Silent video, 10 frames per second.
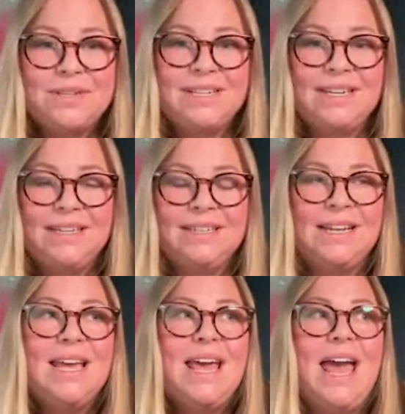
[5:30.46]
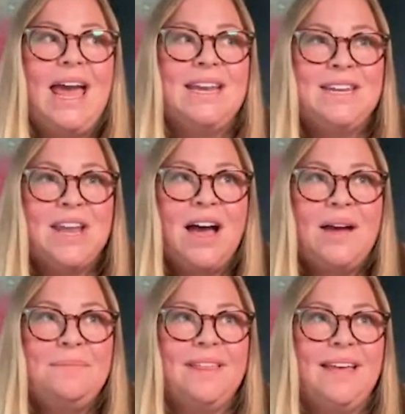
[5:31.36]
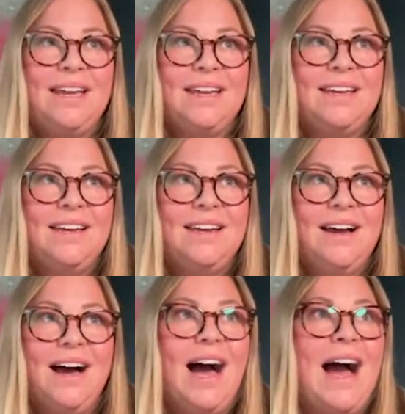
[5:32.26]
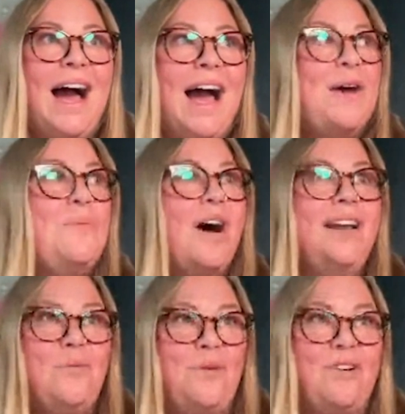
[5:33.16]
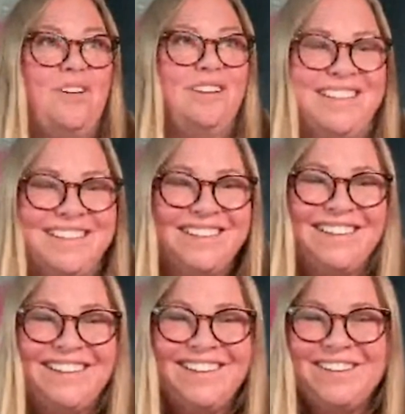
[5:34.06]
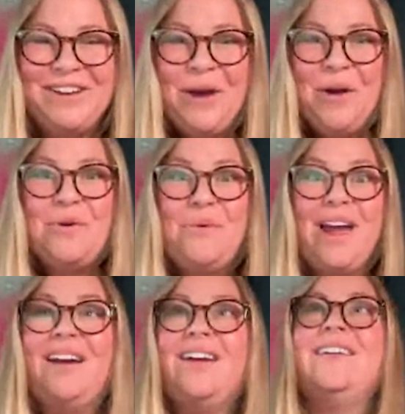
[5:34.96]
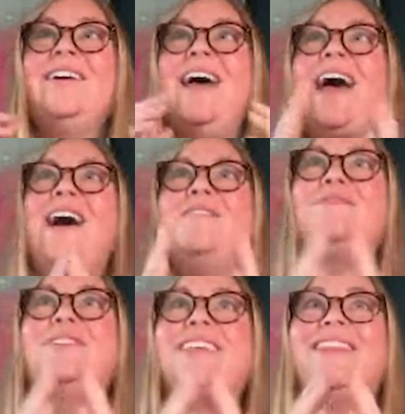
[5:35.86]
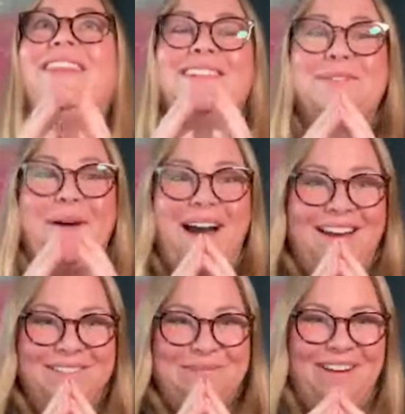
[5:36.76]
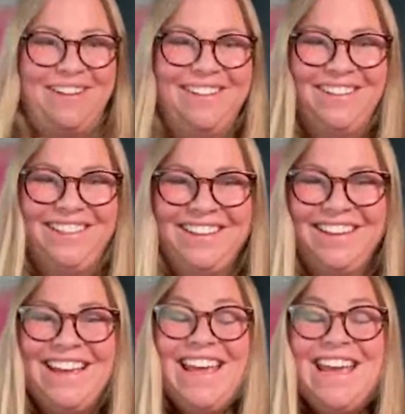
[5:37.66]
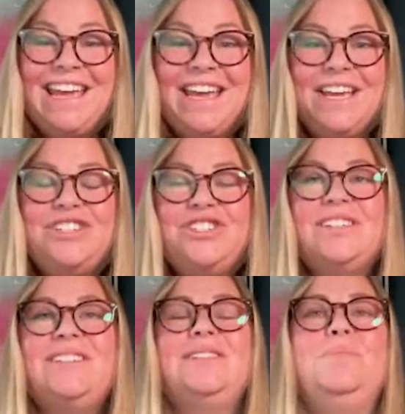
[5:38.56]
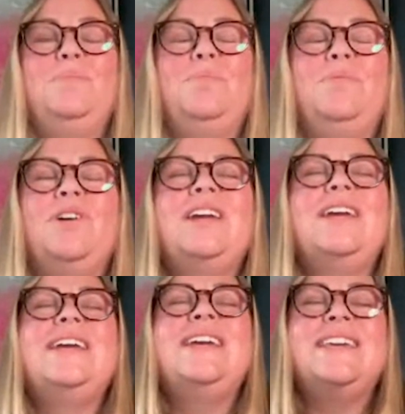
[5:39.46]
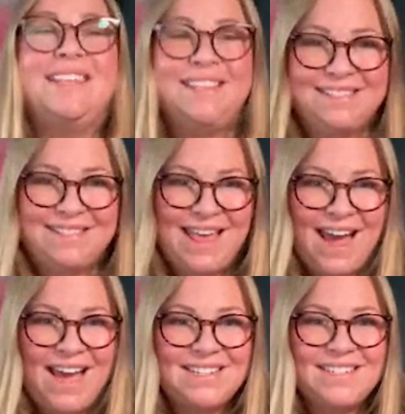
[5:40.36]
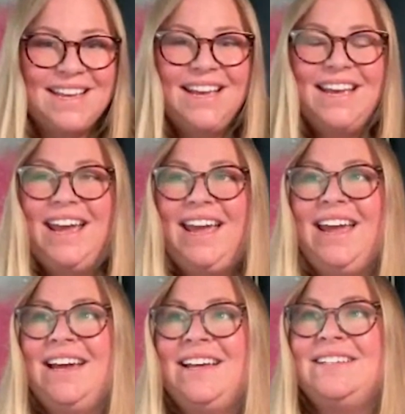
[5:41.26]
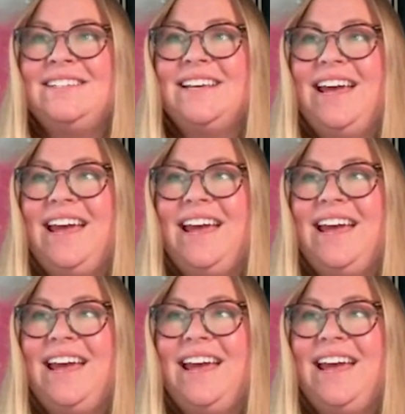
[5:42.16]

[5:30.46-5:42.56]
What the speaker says: is in and not be like, I want a world where everything is possible. He just breathes that. And